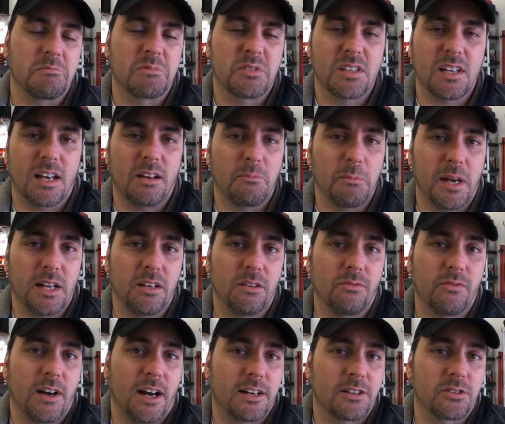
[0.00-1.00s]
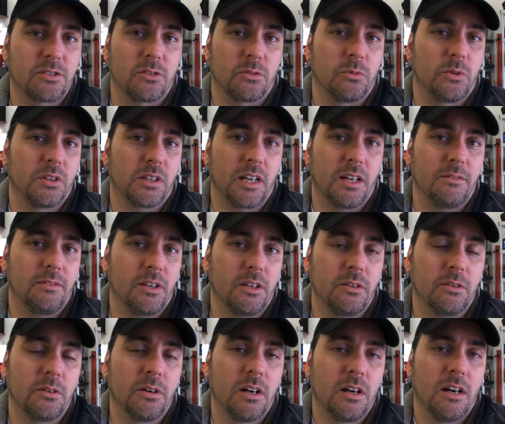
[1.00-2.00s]
say, a manufacturer will give
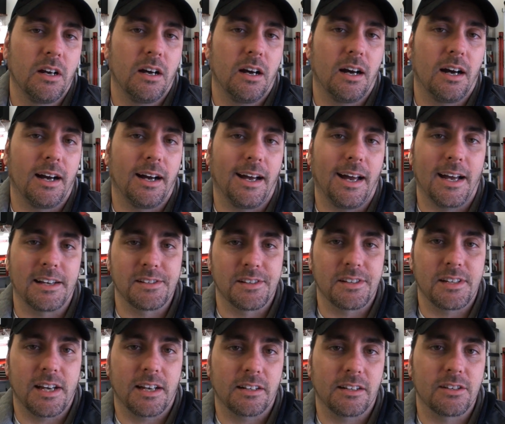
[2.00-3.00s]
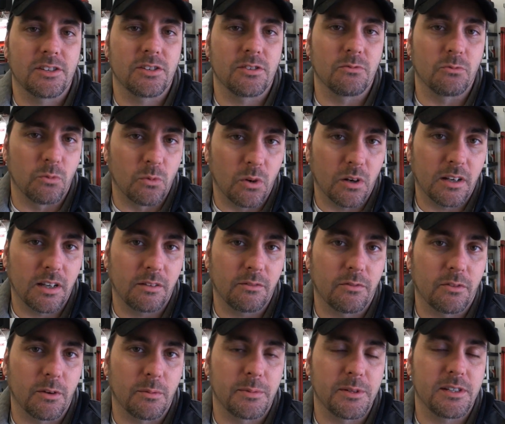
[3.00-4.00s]
you uh, as a technician working
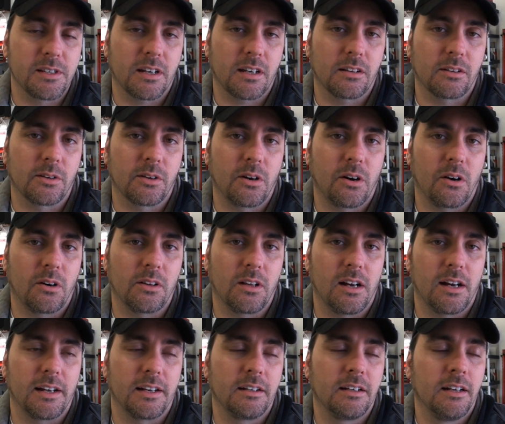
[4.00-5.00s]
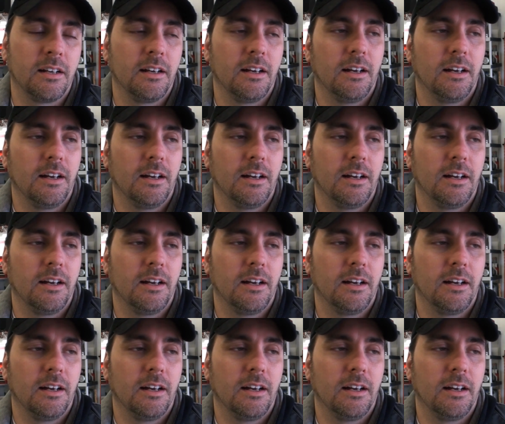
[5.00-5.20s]
for a particular car line,